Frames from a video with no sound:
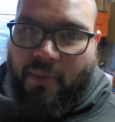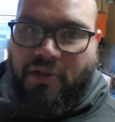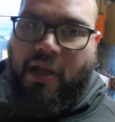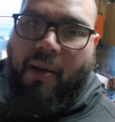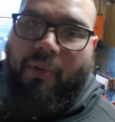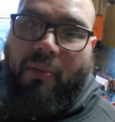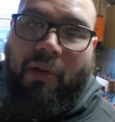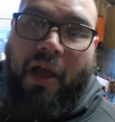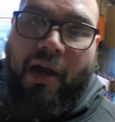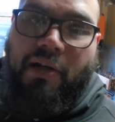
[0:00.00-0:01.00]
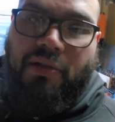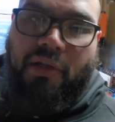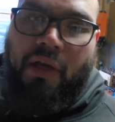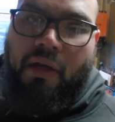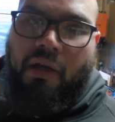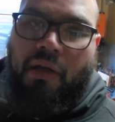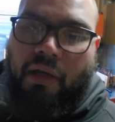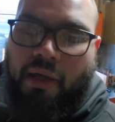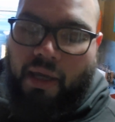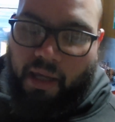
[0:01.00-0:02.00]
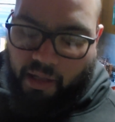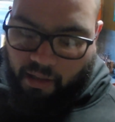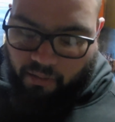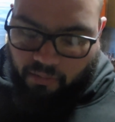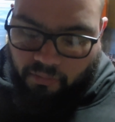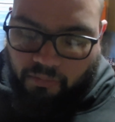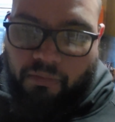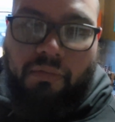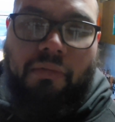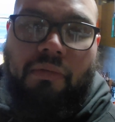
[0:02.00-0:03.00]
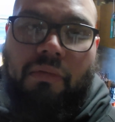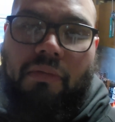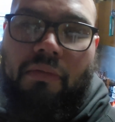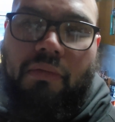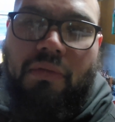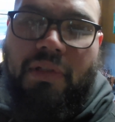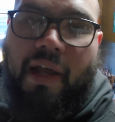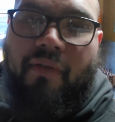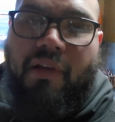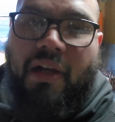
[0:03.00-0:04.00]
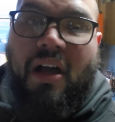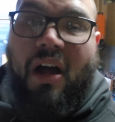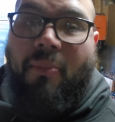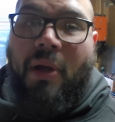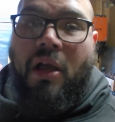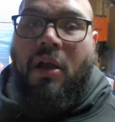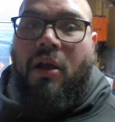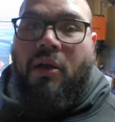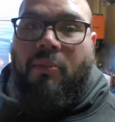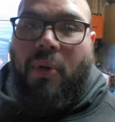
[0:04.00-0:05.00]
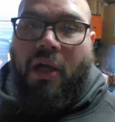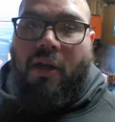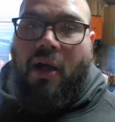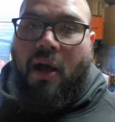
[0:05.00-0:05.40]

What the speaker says: my snap ring pliers and set everything up. But